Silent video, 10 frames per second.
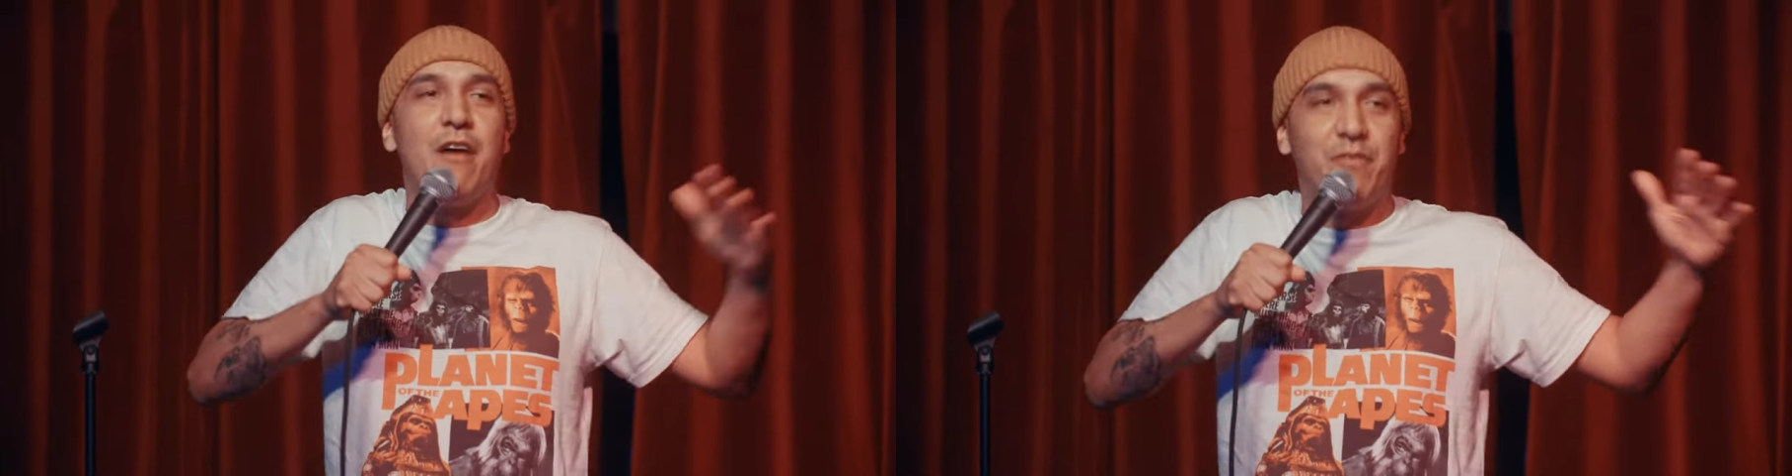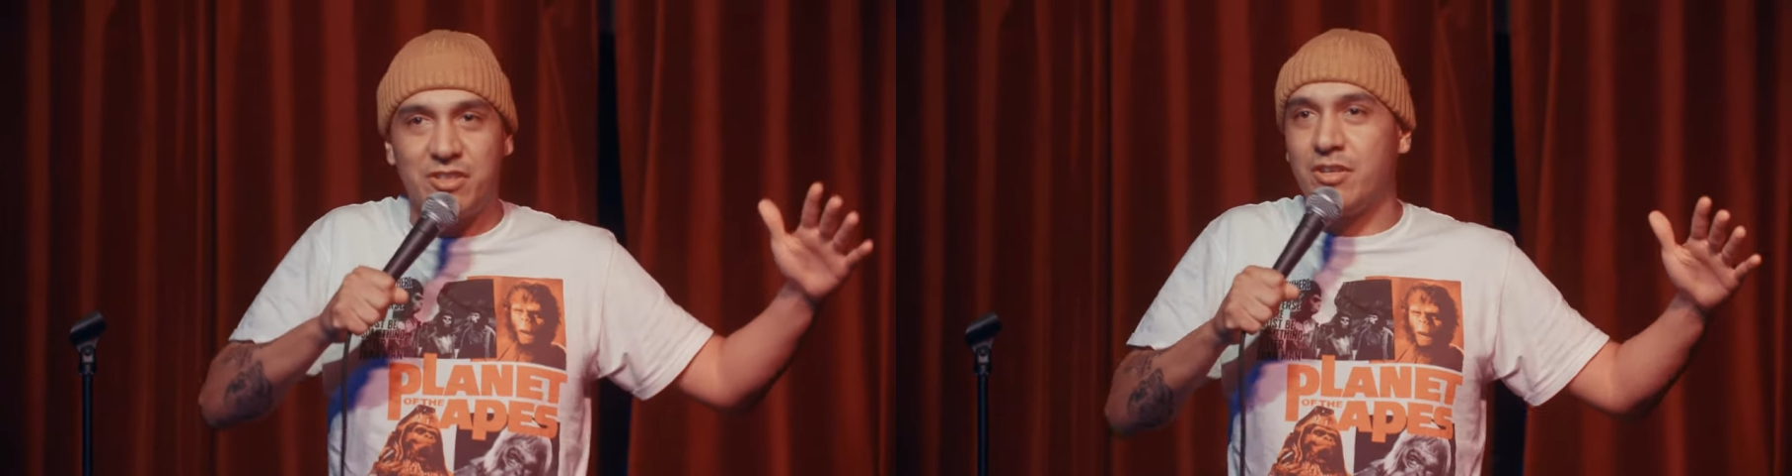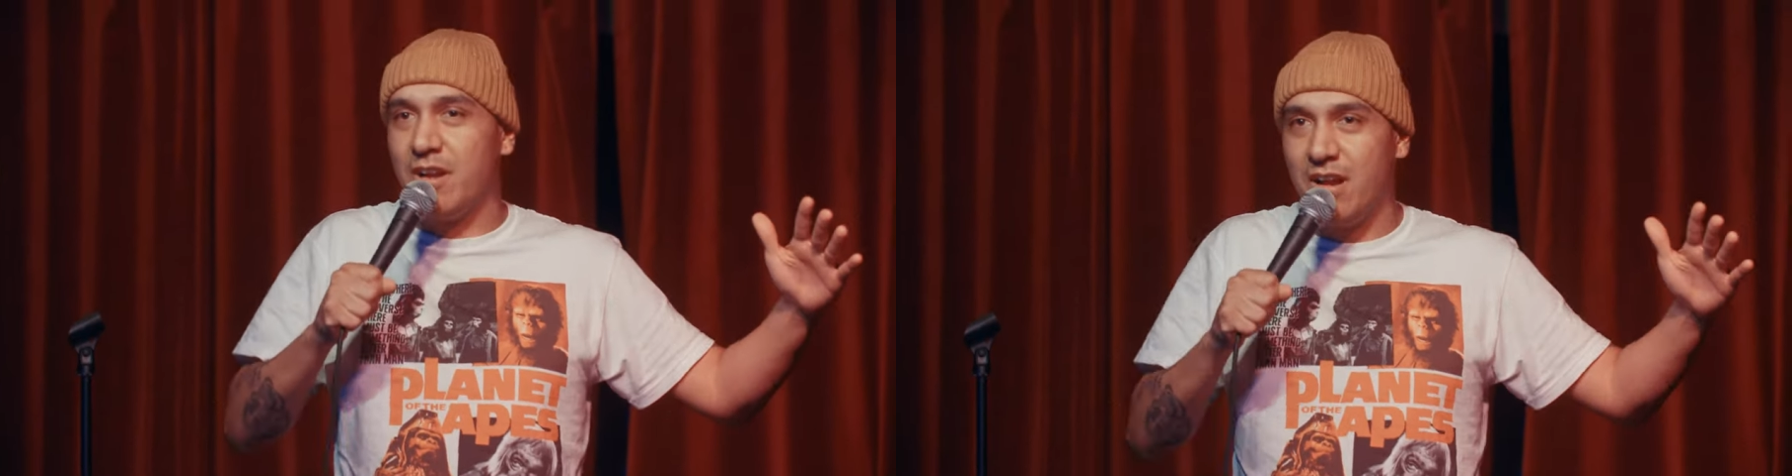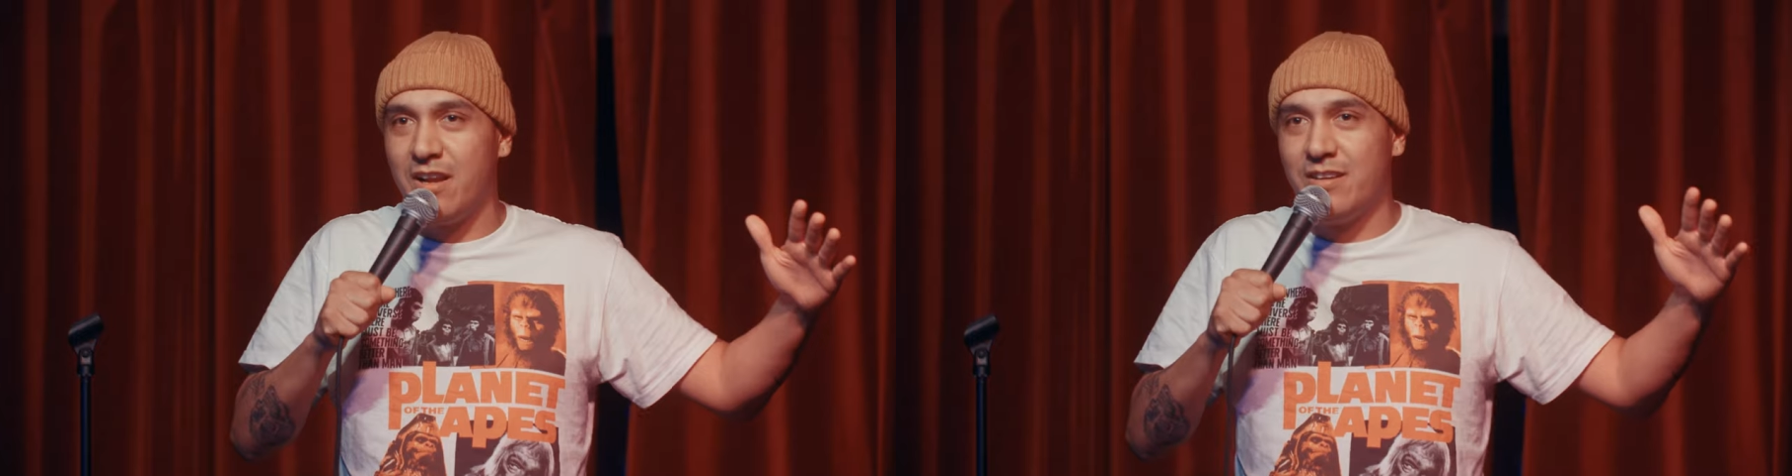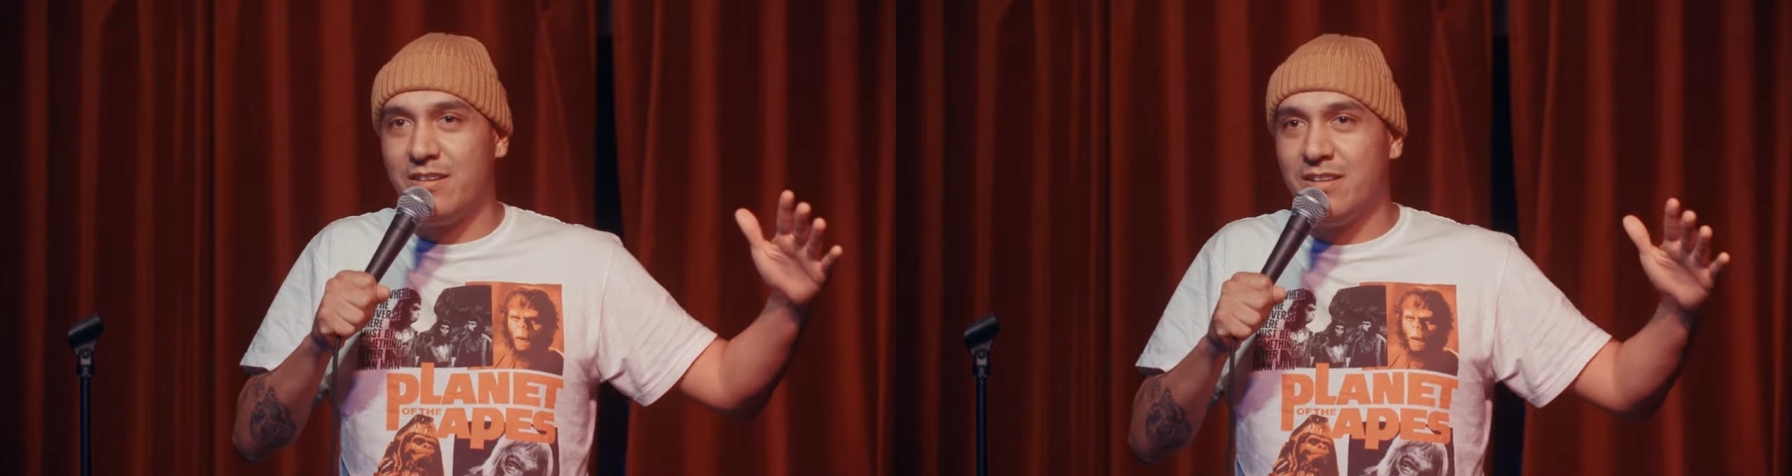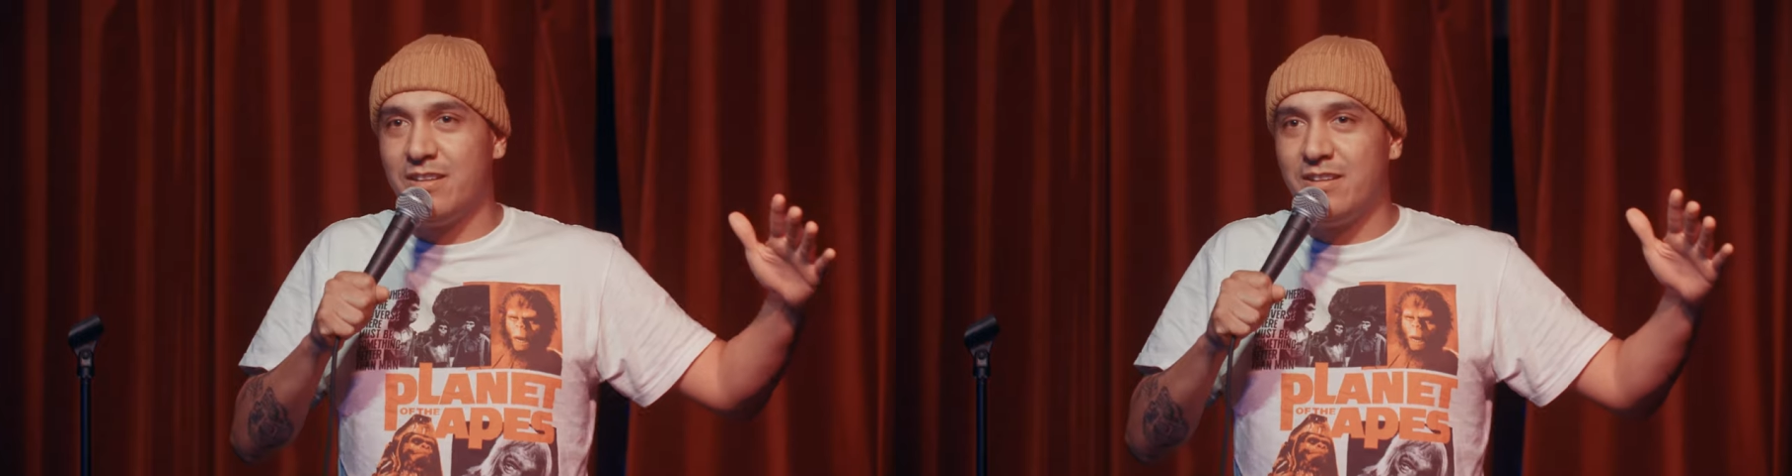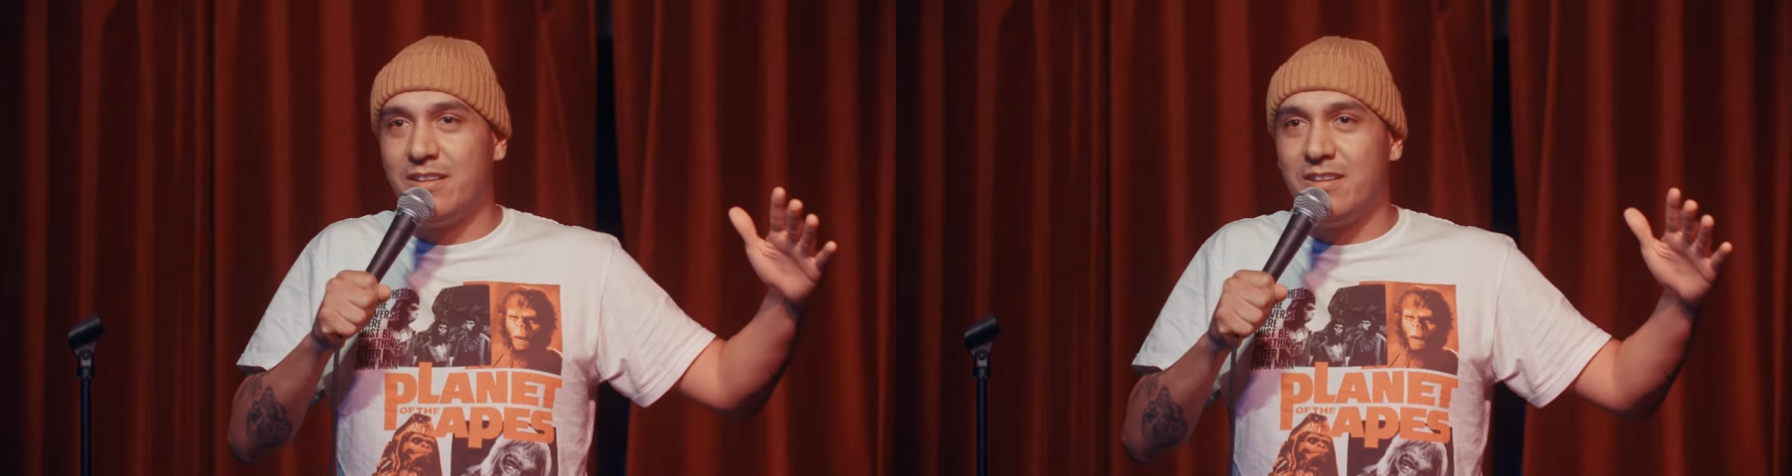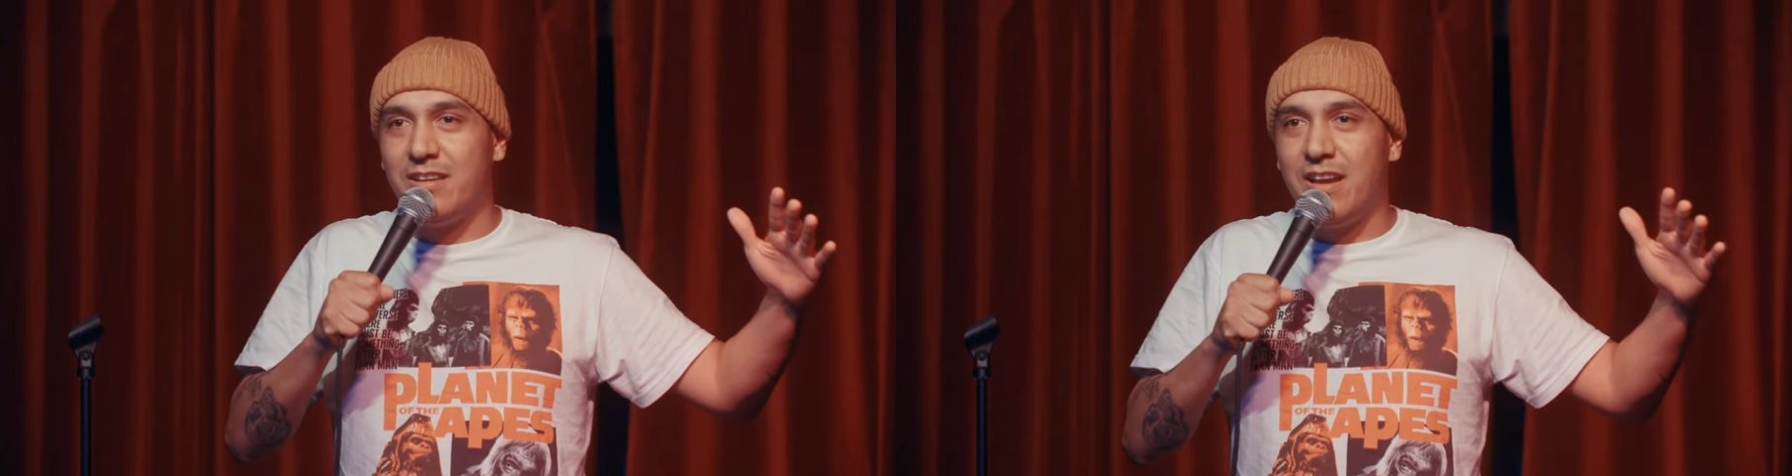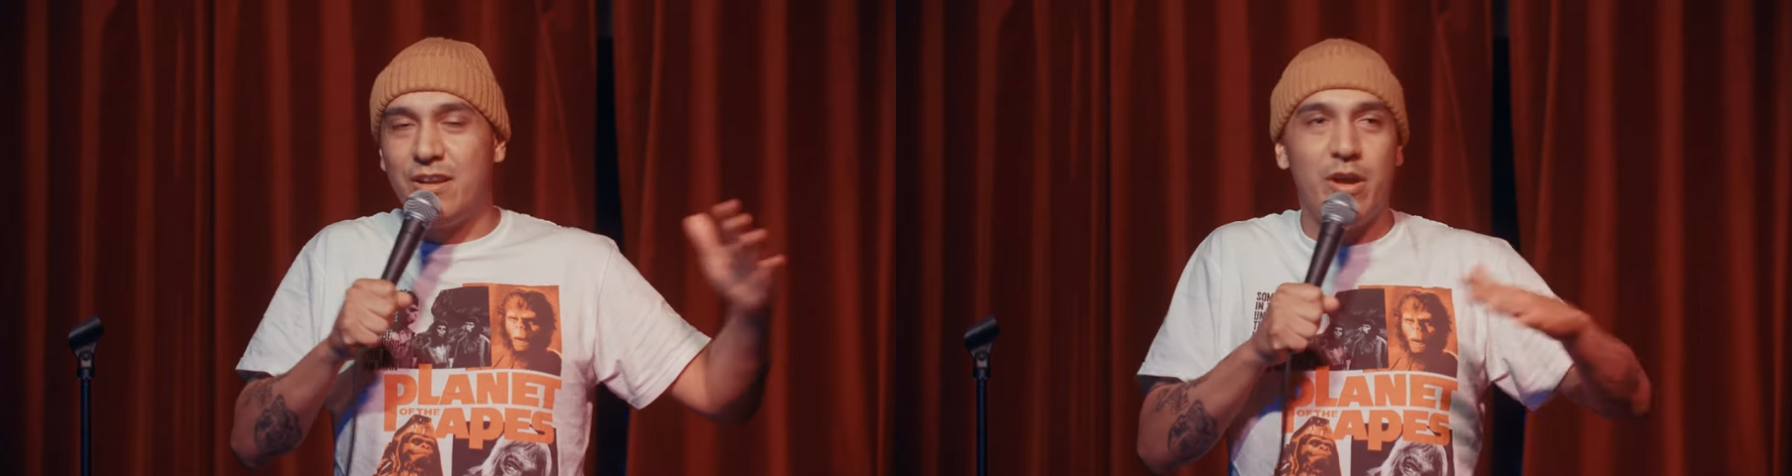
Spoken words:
officer, I